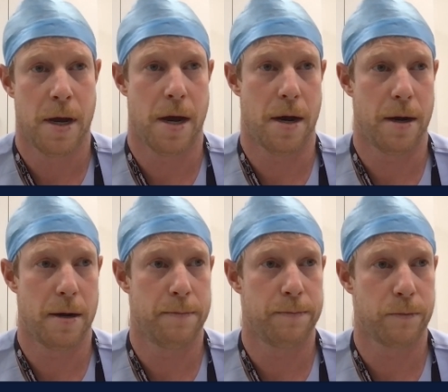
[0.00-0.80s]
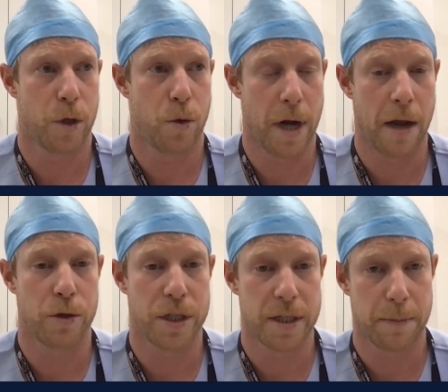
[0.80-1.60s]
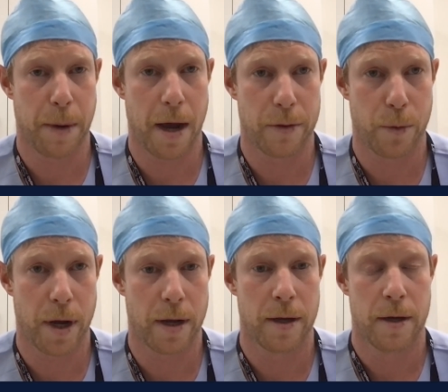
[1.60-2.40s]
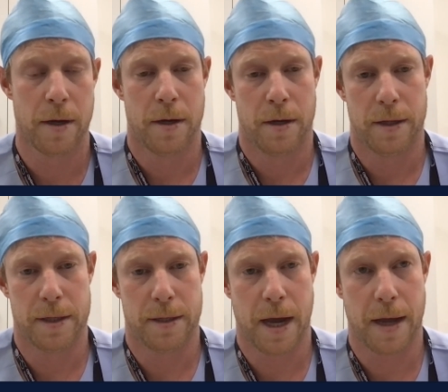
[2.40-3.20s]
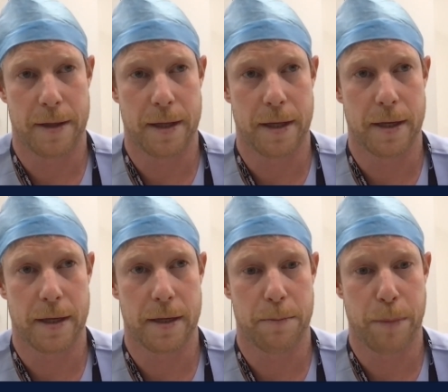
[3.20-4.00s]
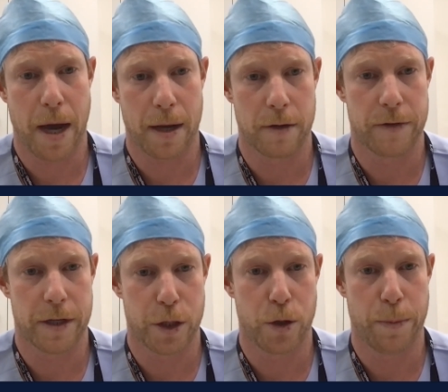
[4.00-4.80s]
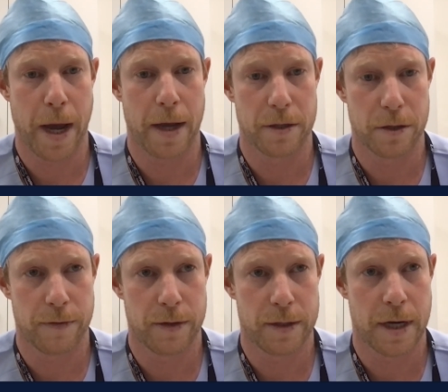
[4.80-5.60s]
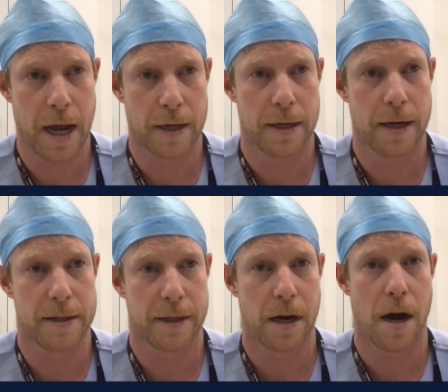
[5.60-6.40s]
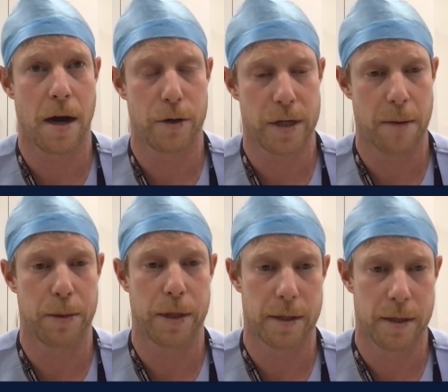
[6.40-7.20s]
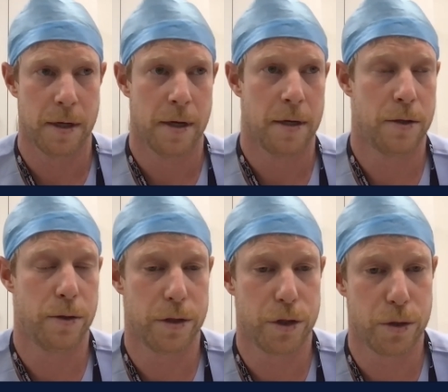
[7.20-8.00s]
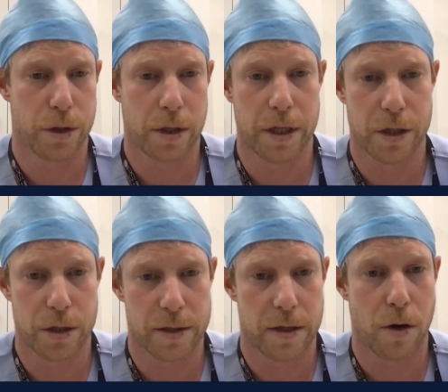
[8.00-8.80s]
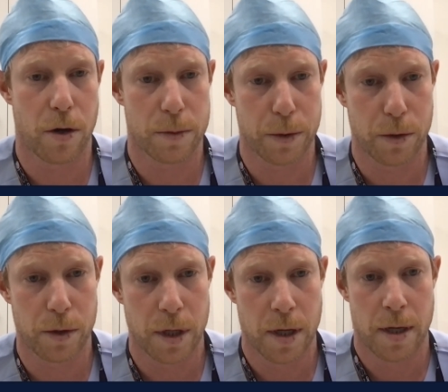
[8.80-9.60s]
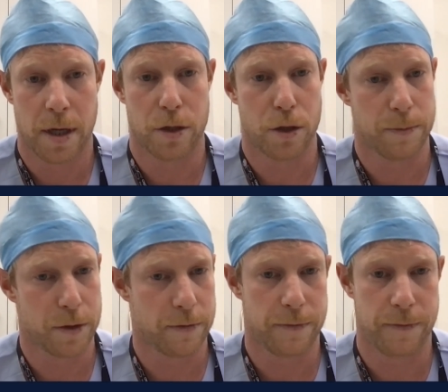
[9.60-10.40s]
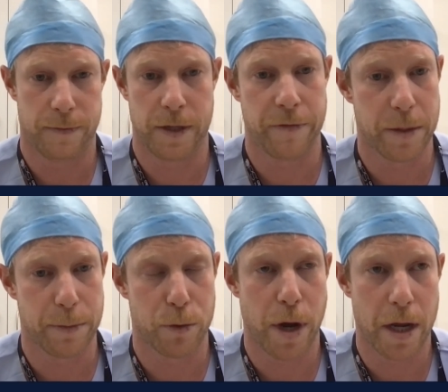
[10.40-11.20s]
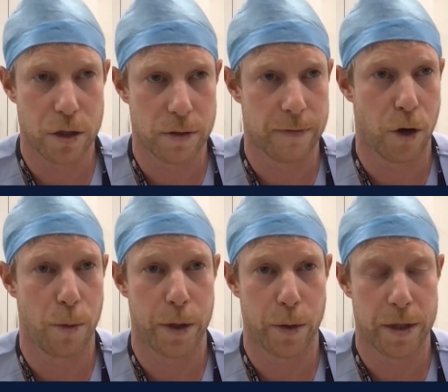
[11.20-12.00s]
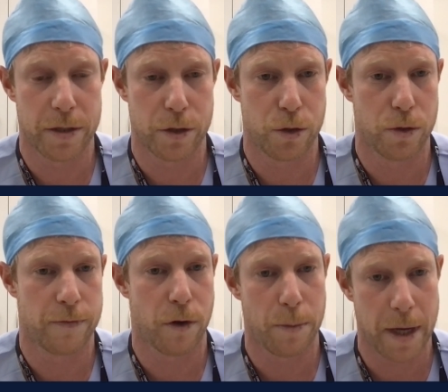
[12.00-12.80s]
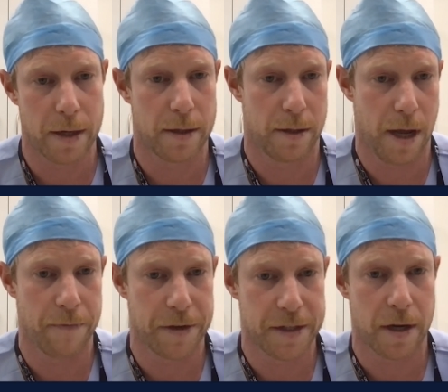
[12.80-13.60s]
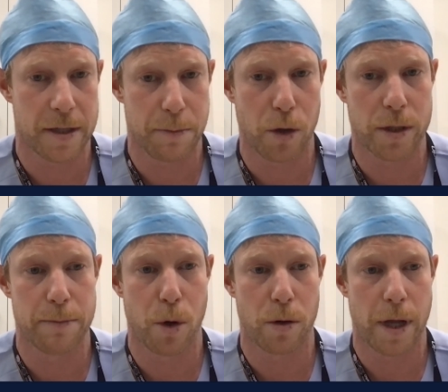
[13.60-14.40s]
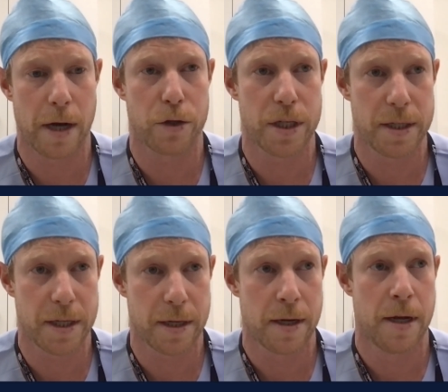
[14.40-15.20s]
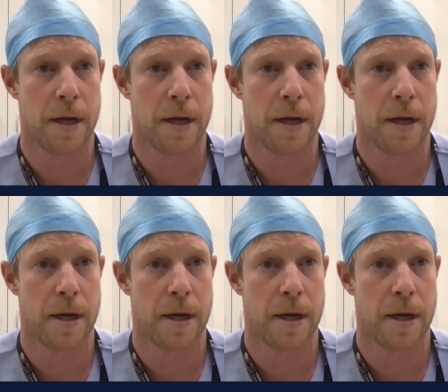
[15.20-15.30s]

or an analgesic pathway. This had the backing of the acute pain service and acted as a guide or template to the junior clinicians in our hospital in terms of giving them a range of opioids to choose from and emphasizing multimodal analgesia